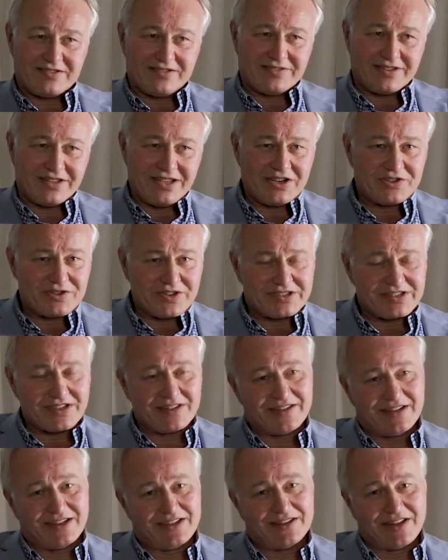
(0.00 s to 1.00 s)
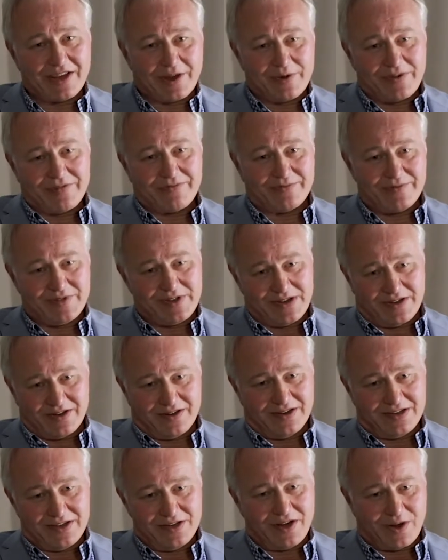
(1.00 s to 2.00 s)
The interesting thing, though, if
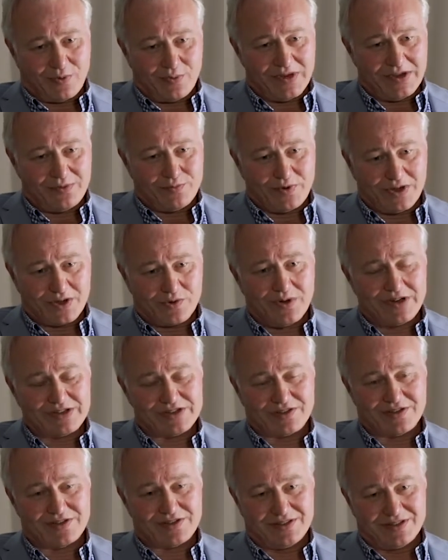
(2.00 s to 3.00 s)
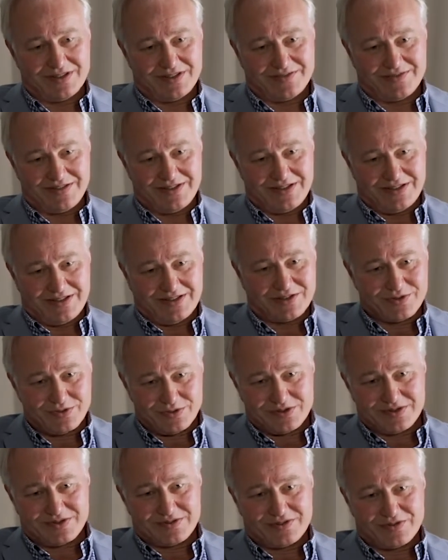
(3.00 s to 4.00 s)
we're quite a
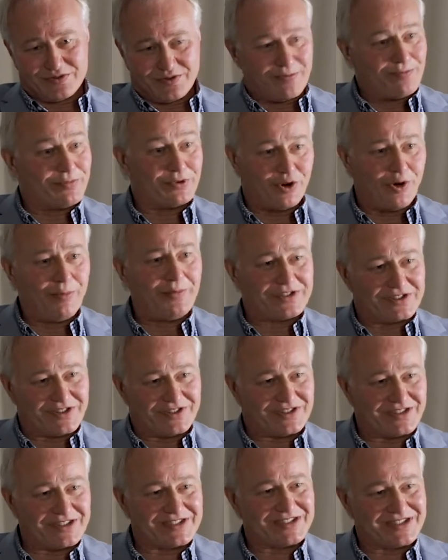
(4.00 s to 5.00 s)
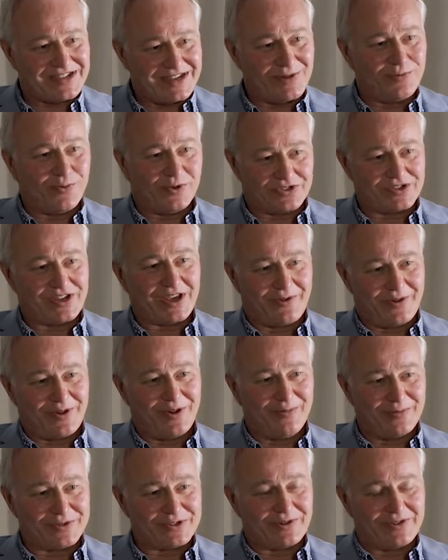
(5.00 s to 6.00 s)
good sort of barometer to see what's going
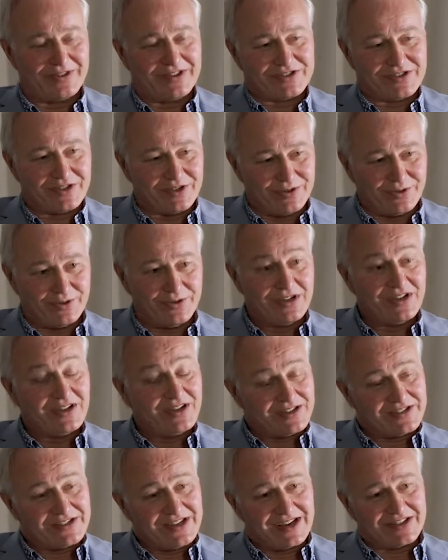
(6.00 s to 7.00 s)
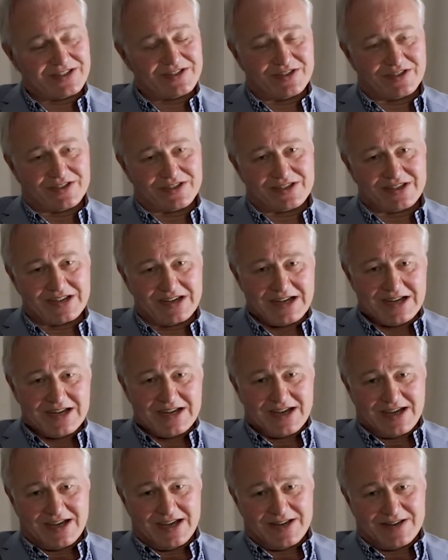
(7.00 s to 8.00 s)
on between the two sectors.
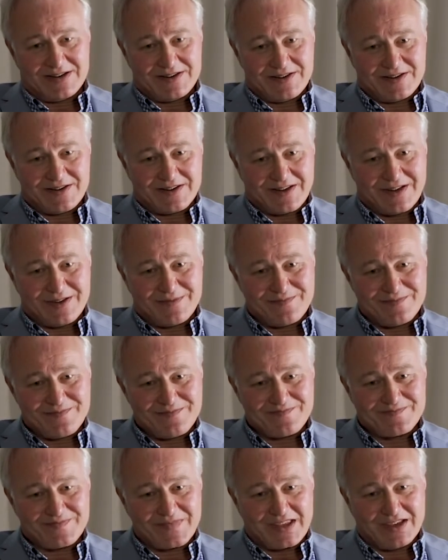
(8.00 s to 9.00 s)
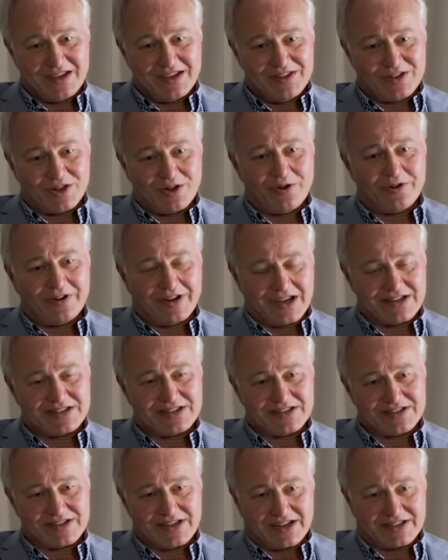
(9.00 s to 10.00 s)
And in the
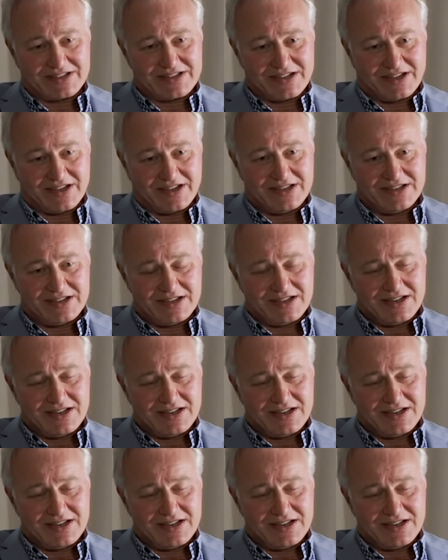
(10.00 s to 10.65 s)
corrugated sector,